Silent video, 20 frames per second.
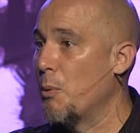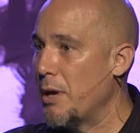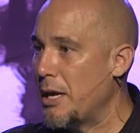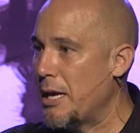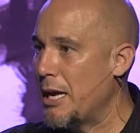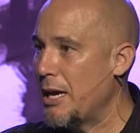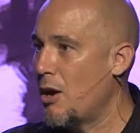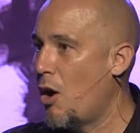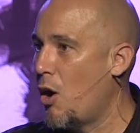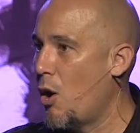we
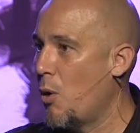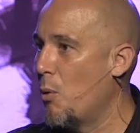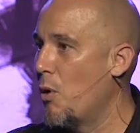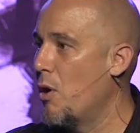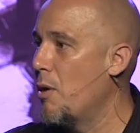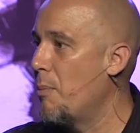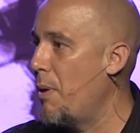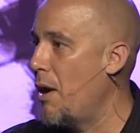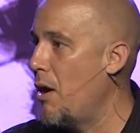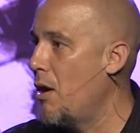get our
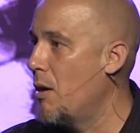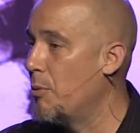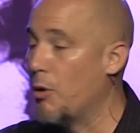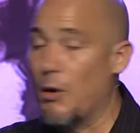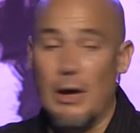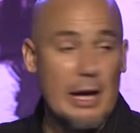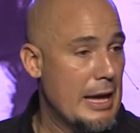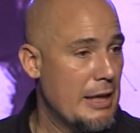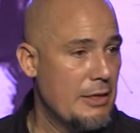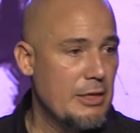word
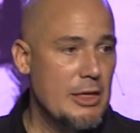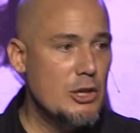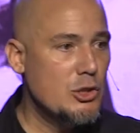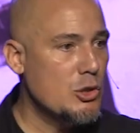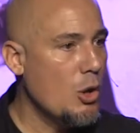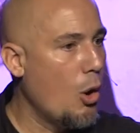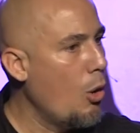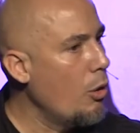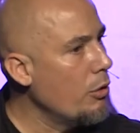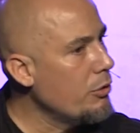parable. This
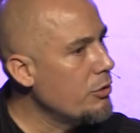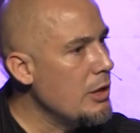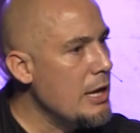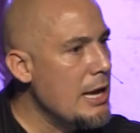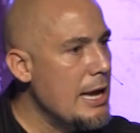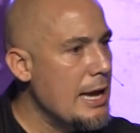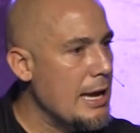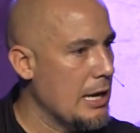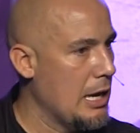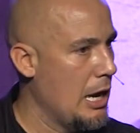whole
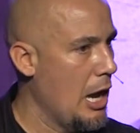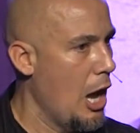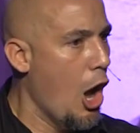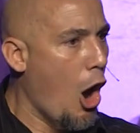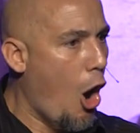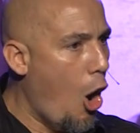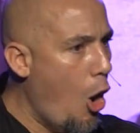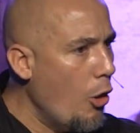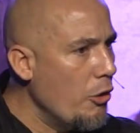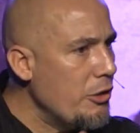thing,
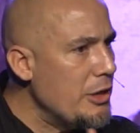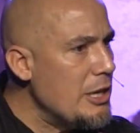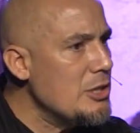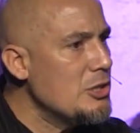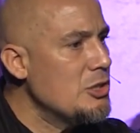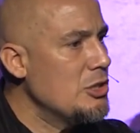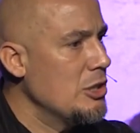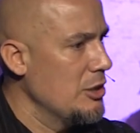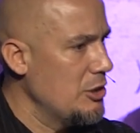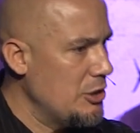all
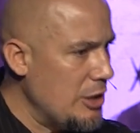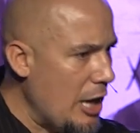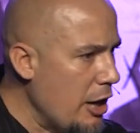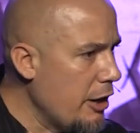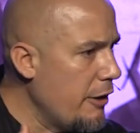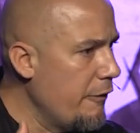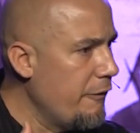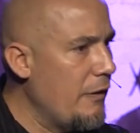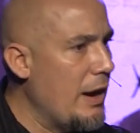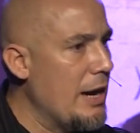these
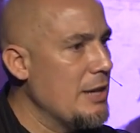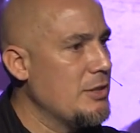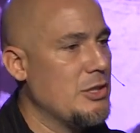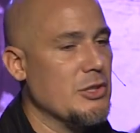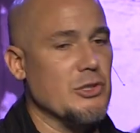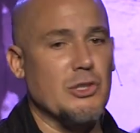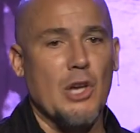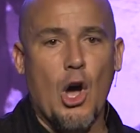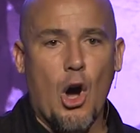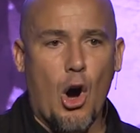
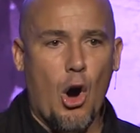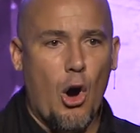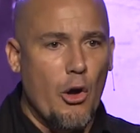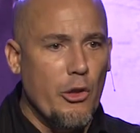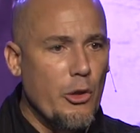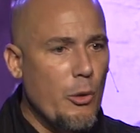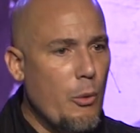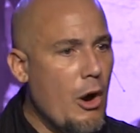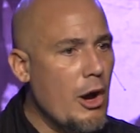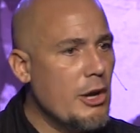sacrifices, all
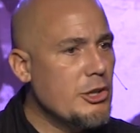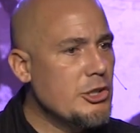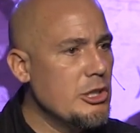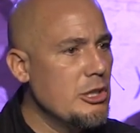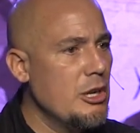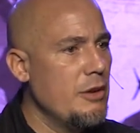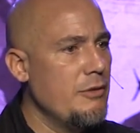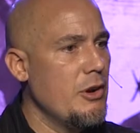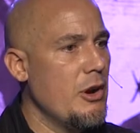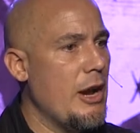the
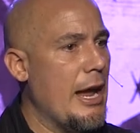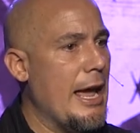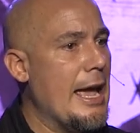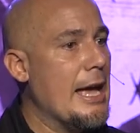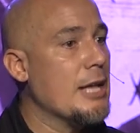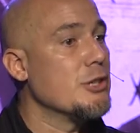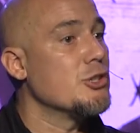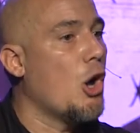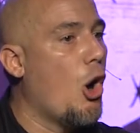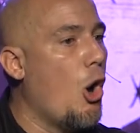washing of your
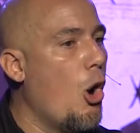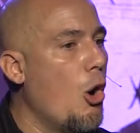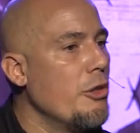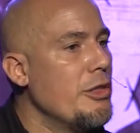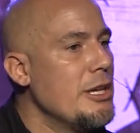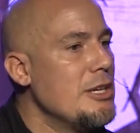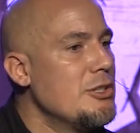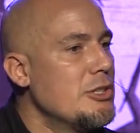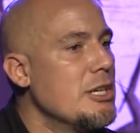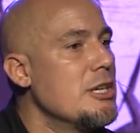hands, all
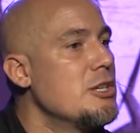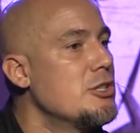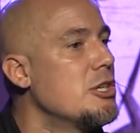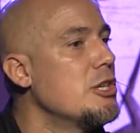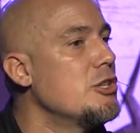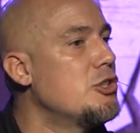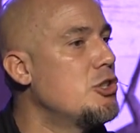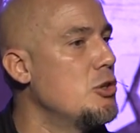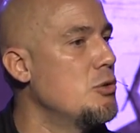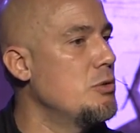these things
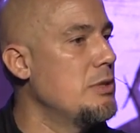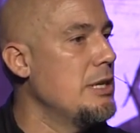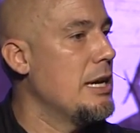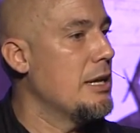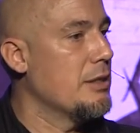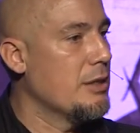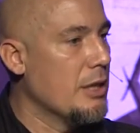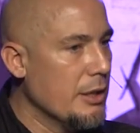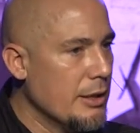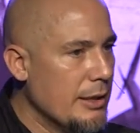that you
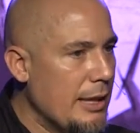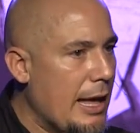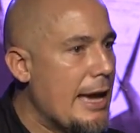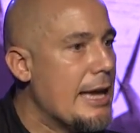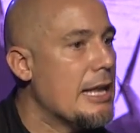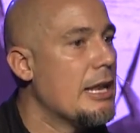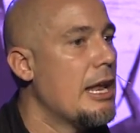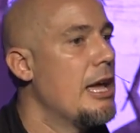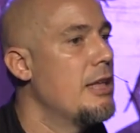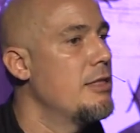did, the
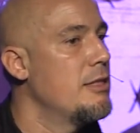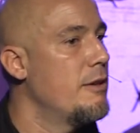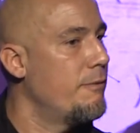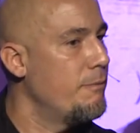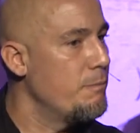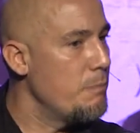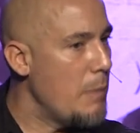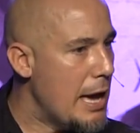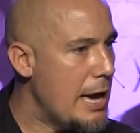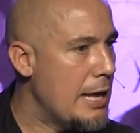light and the
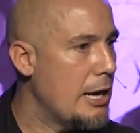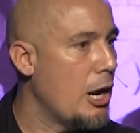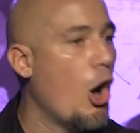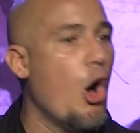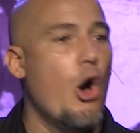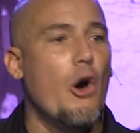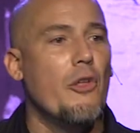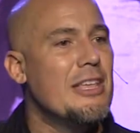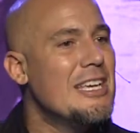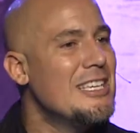manna,
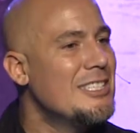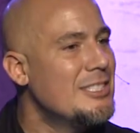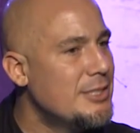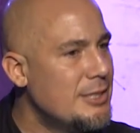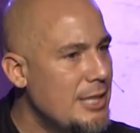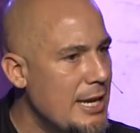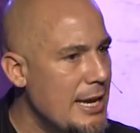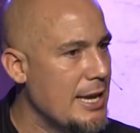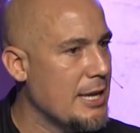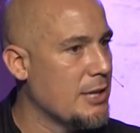all these
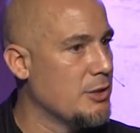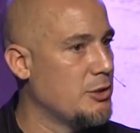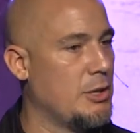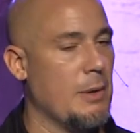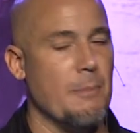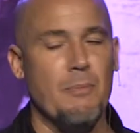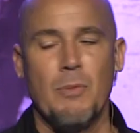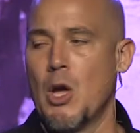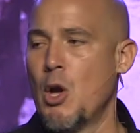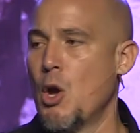things
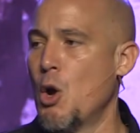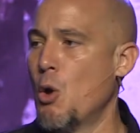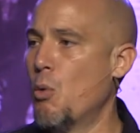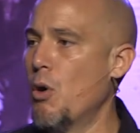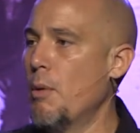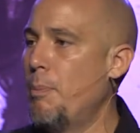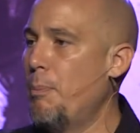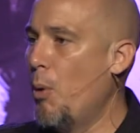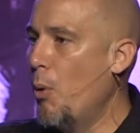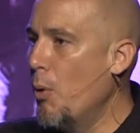
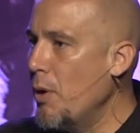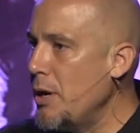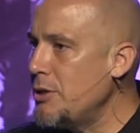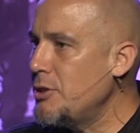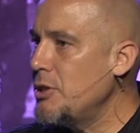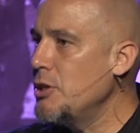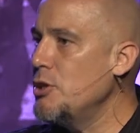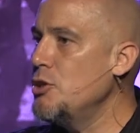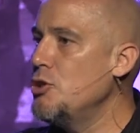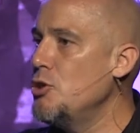were
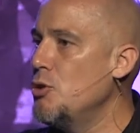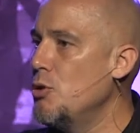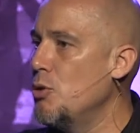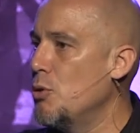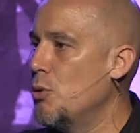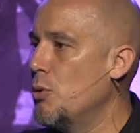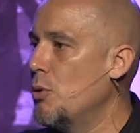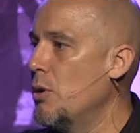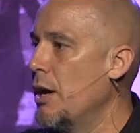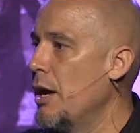pointing
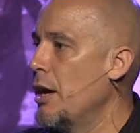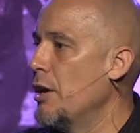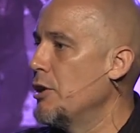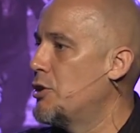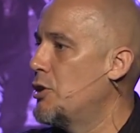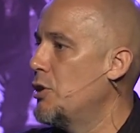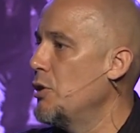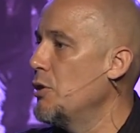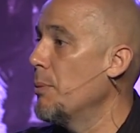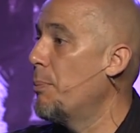you
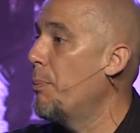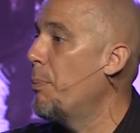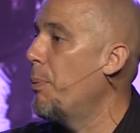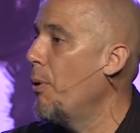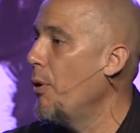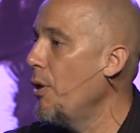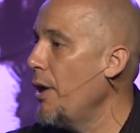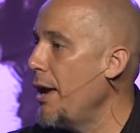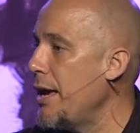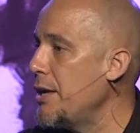to the
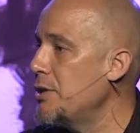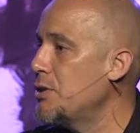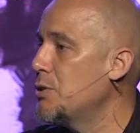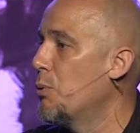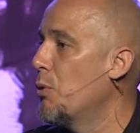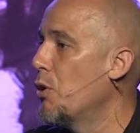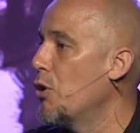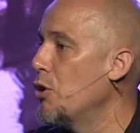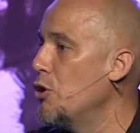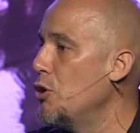place
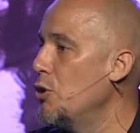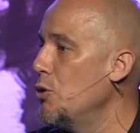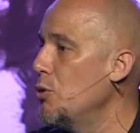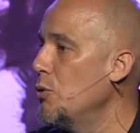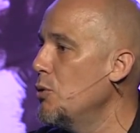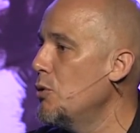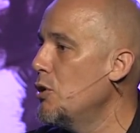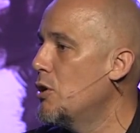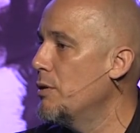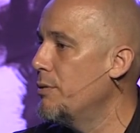where
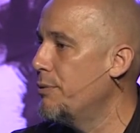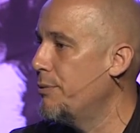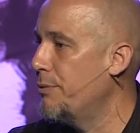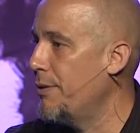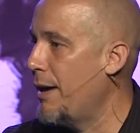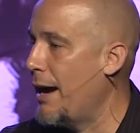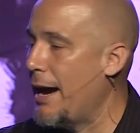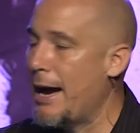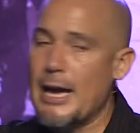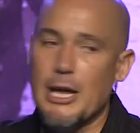you could
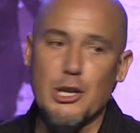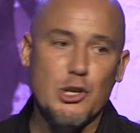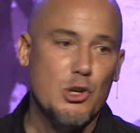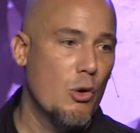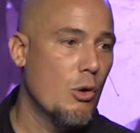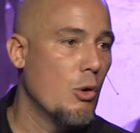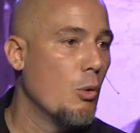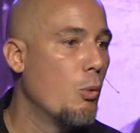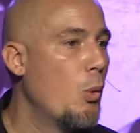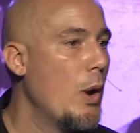find
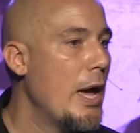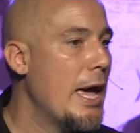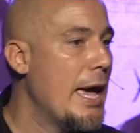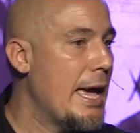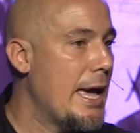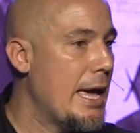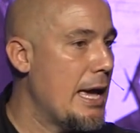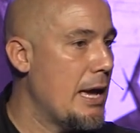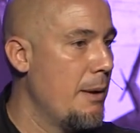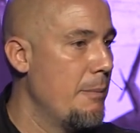your
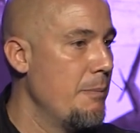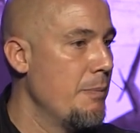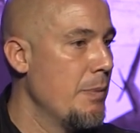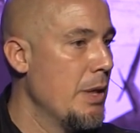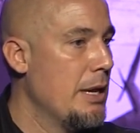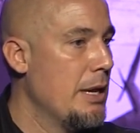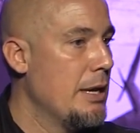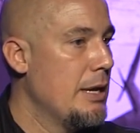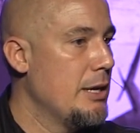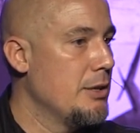way
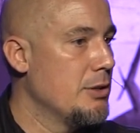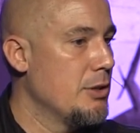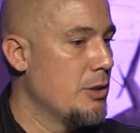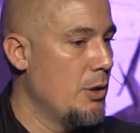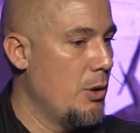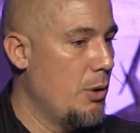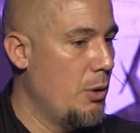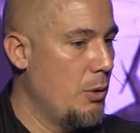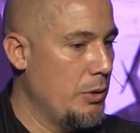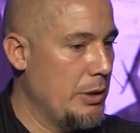into
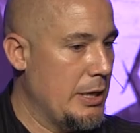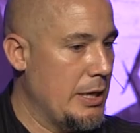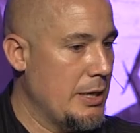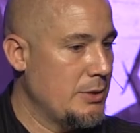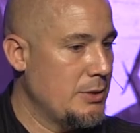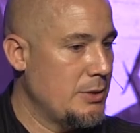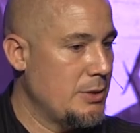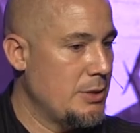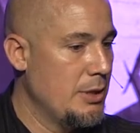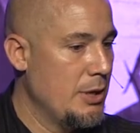the
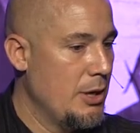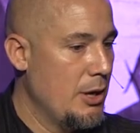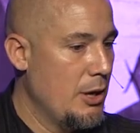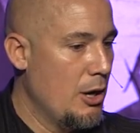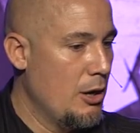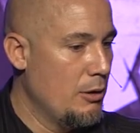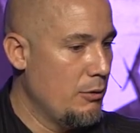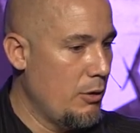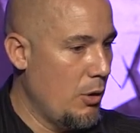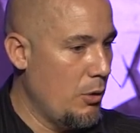holiest
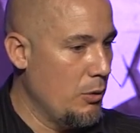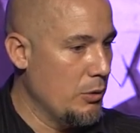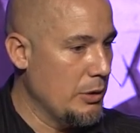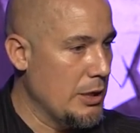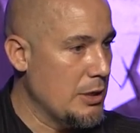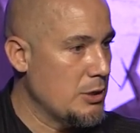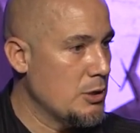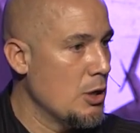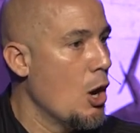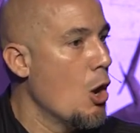of
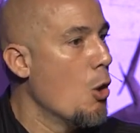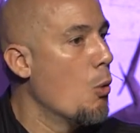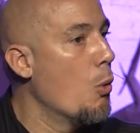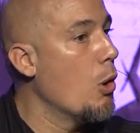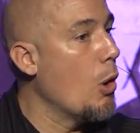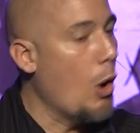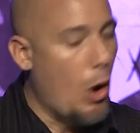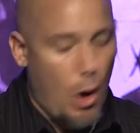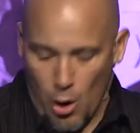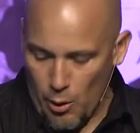holies,
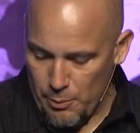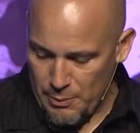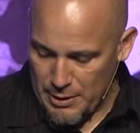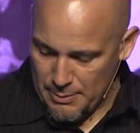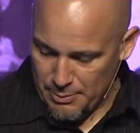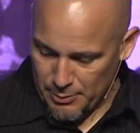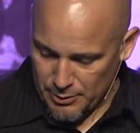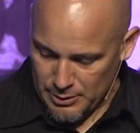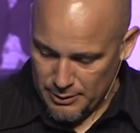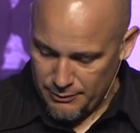where all
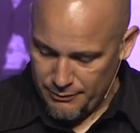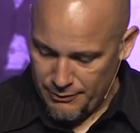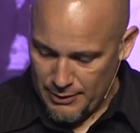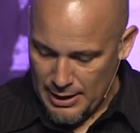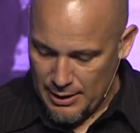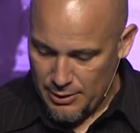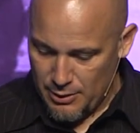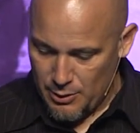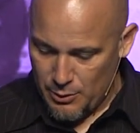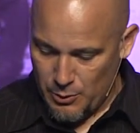people could
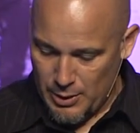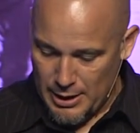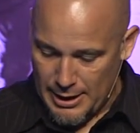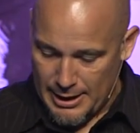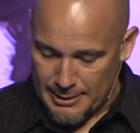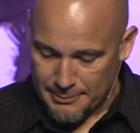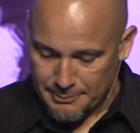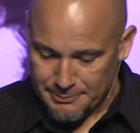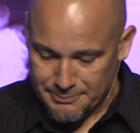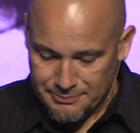find their
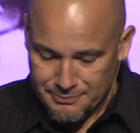way.